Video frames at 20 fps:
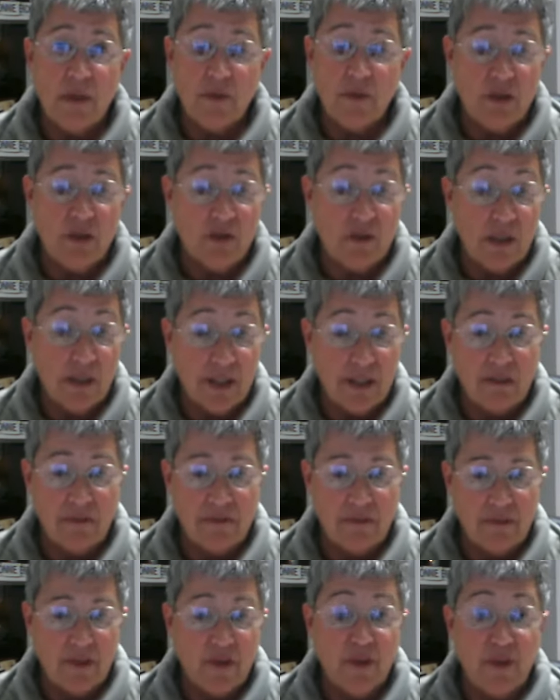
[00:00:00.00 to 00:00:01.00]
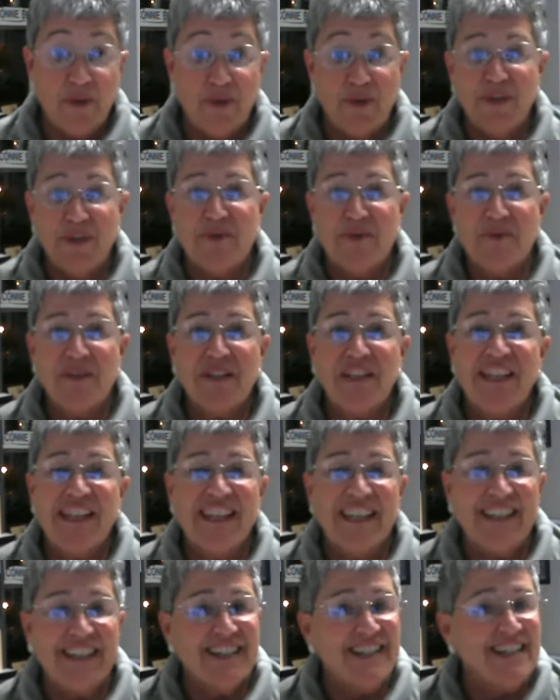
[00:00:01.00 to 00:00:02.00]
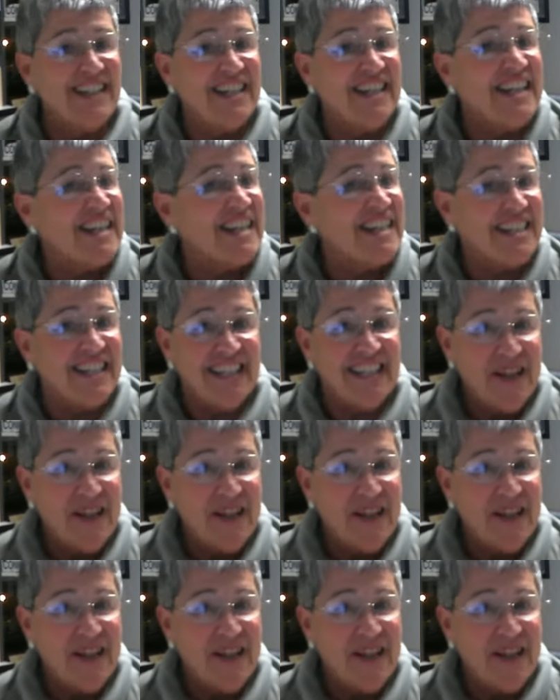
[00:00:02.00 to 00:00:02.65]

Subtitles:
but you can really get a neat,